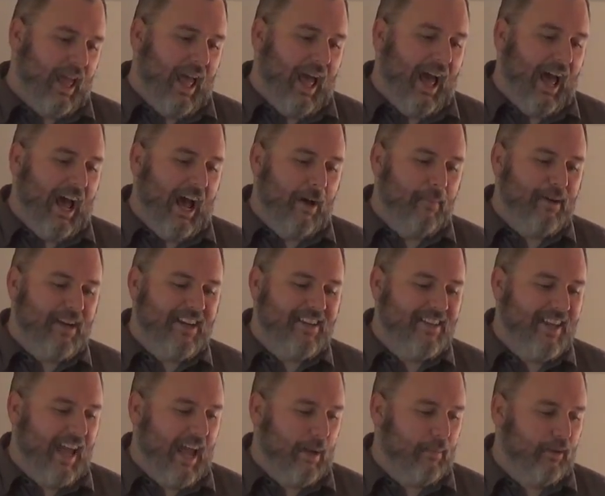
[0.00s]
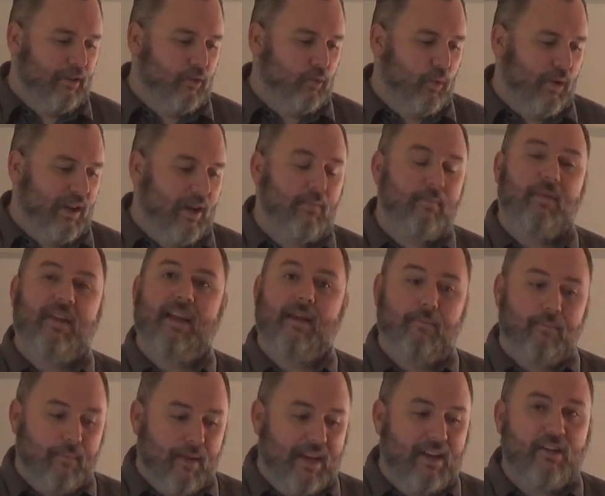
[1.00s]
How many tablets will be
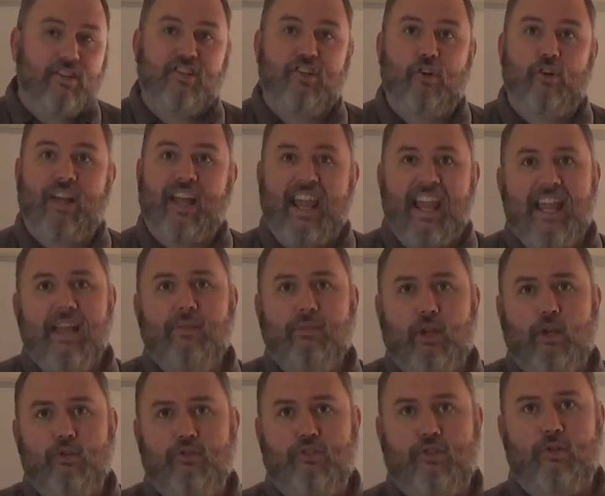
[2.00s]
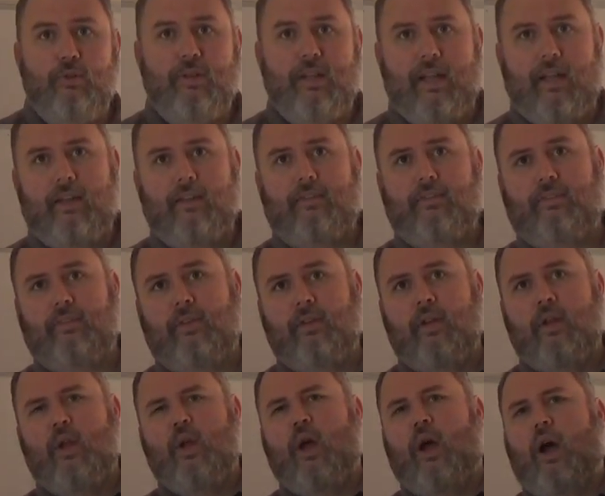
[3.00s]
administered in those 2 days?
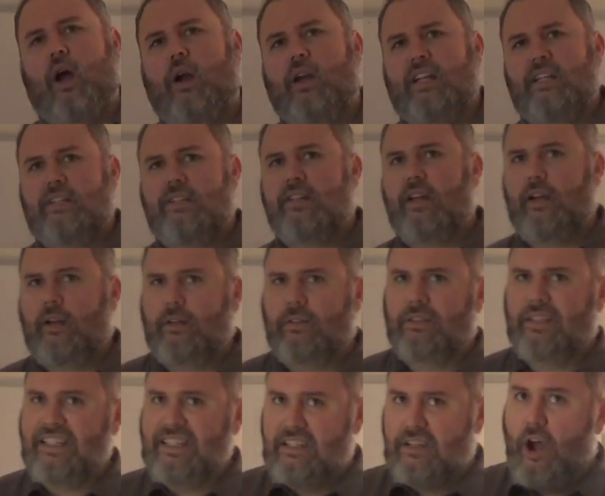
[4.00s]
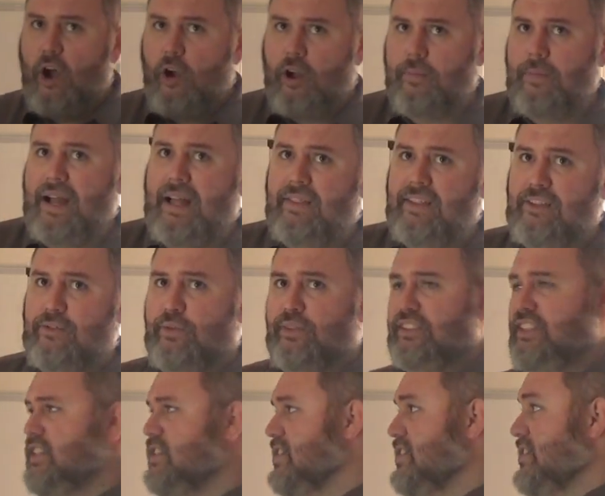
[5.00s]
All right, so let's talk about this for
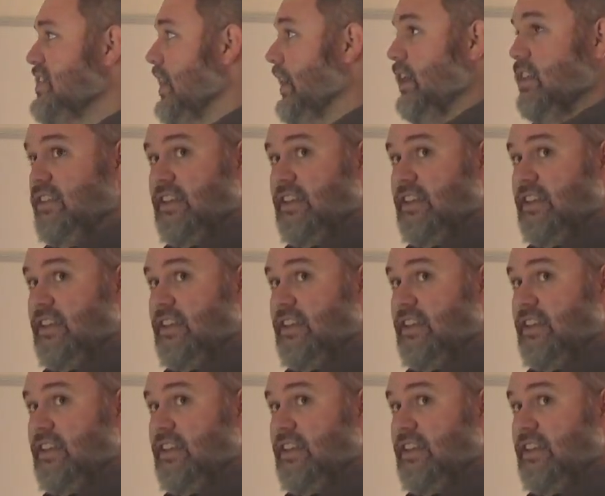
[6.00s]
just a second.